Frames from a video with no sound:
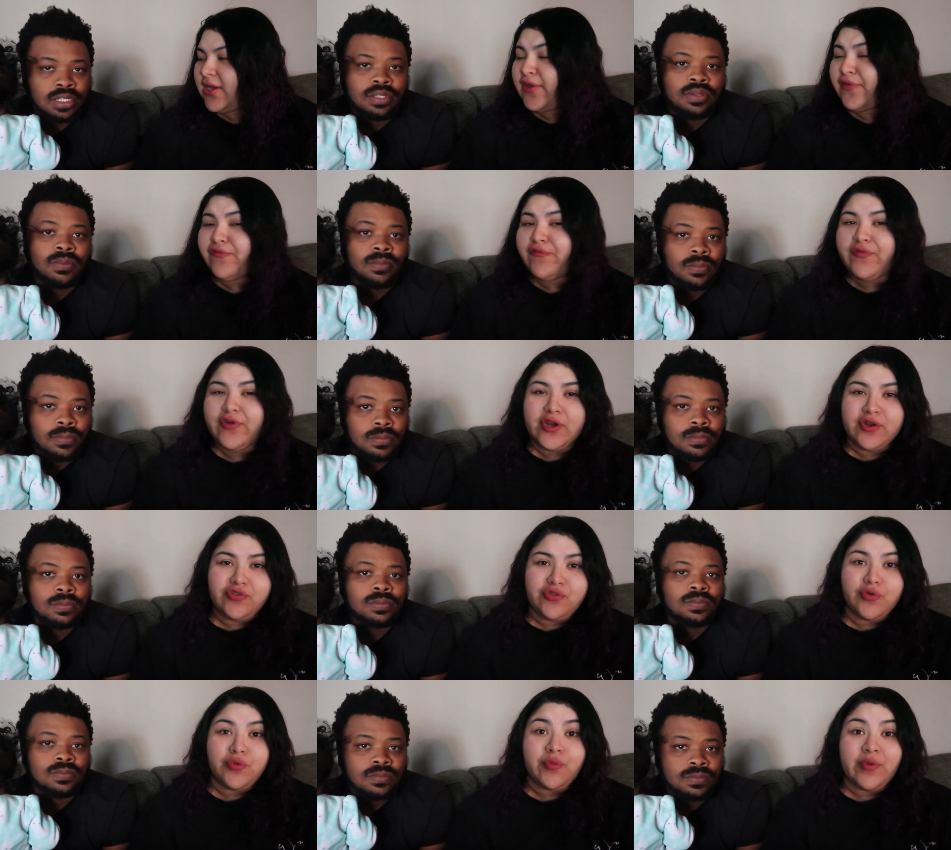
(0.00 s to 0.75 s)
Speaker 1: for
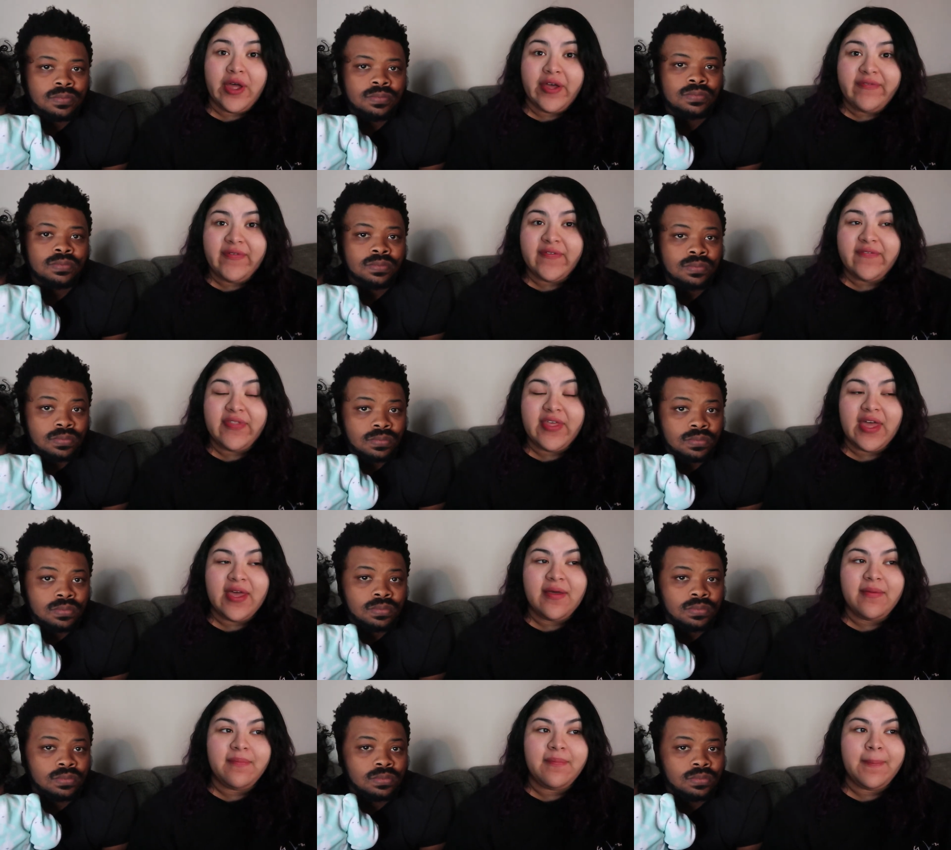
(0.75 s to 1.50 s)
12 of
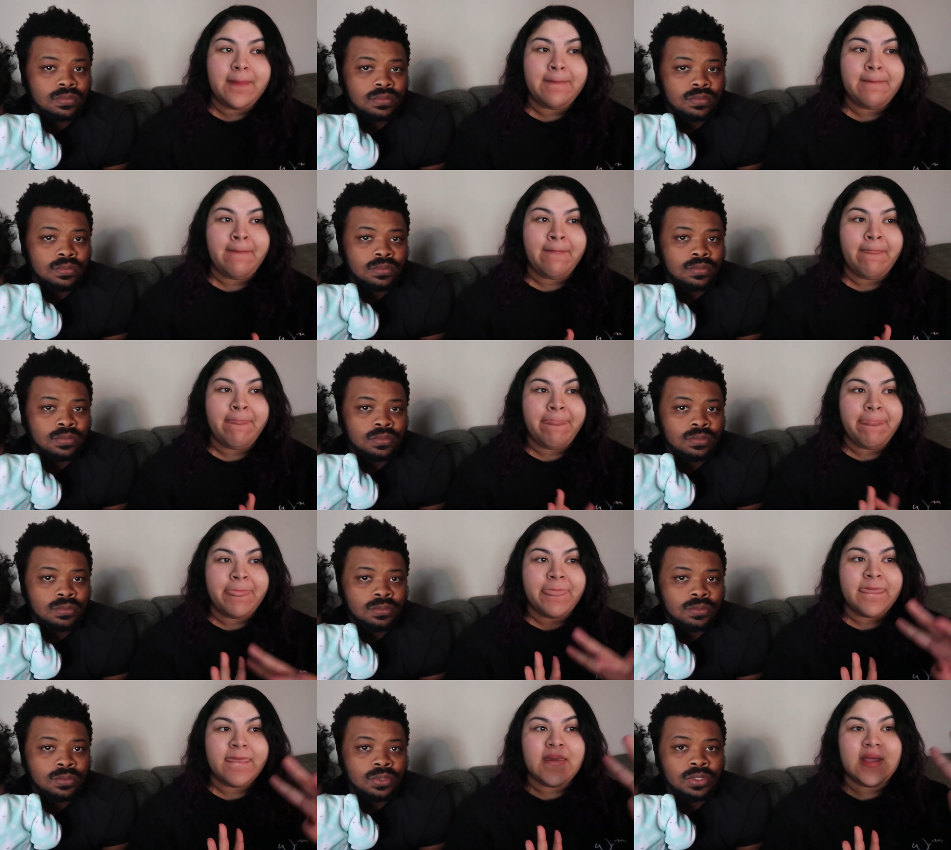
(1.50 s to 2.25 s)
them.
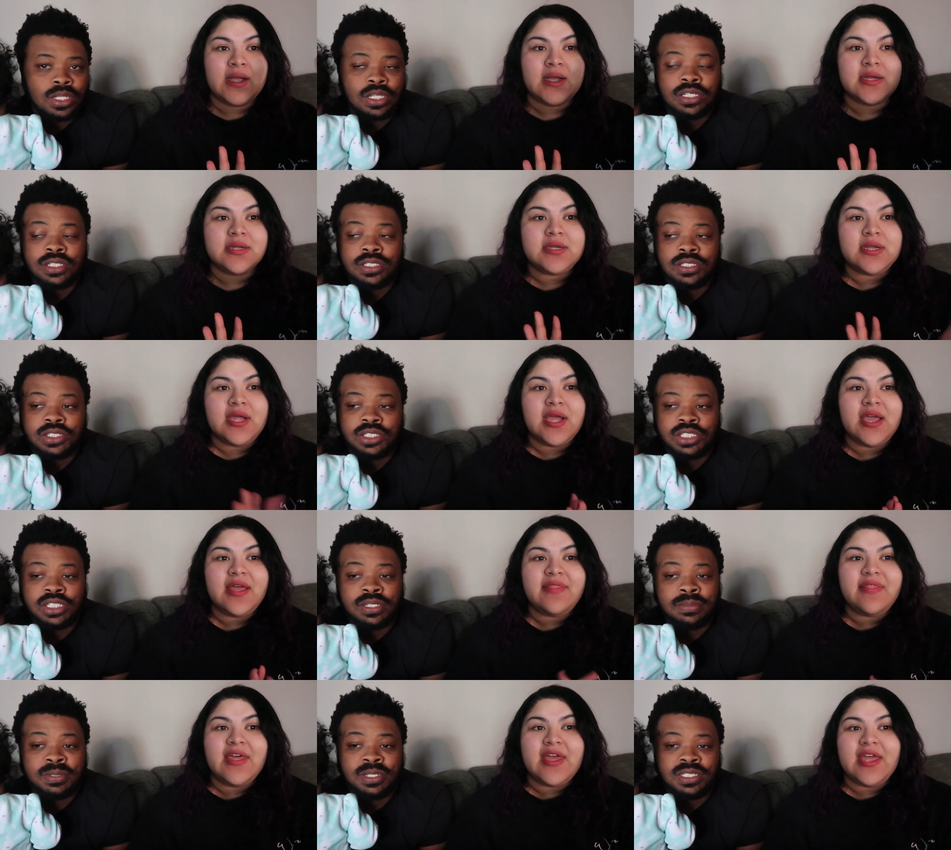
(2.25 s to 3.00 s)
And,
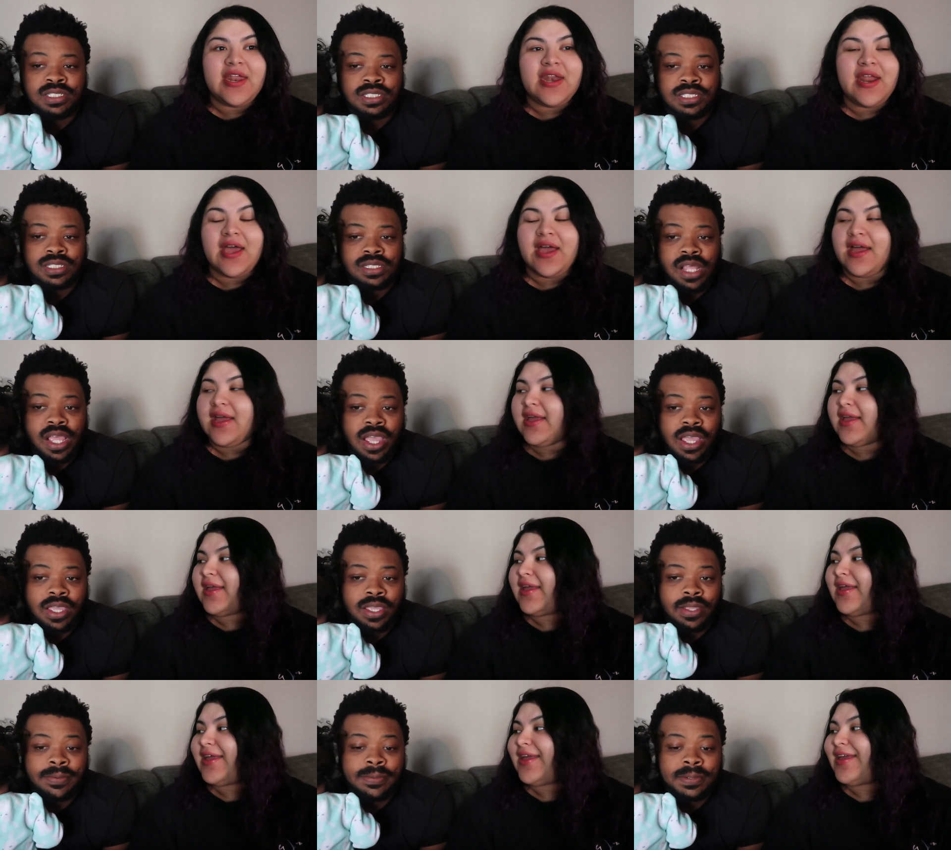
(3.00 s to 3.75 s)
then,
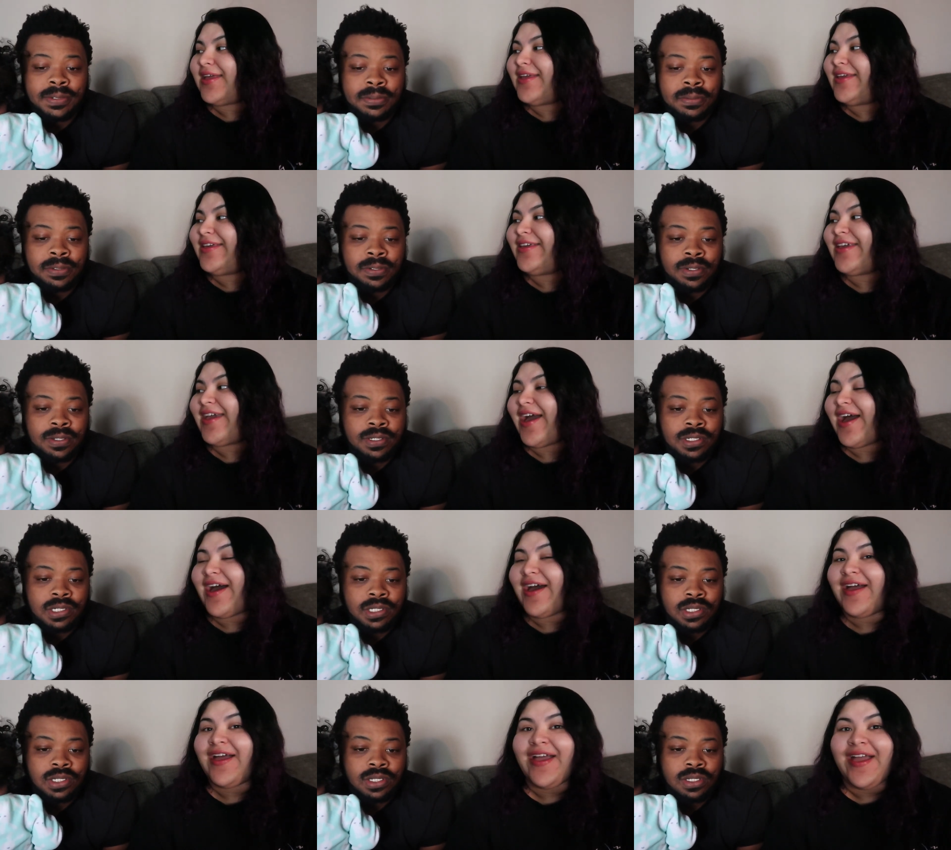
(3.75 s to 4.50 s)

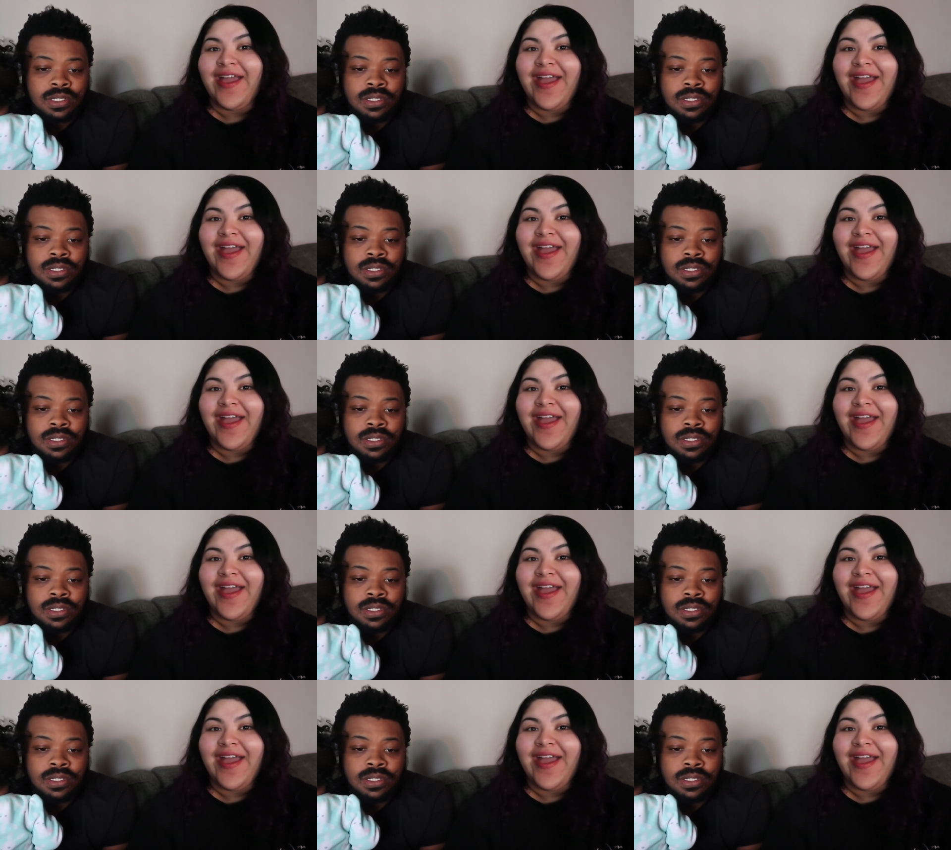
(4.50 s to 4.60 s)
yeah.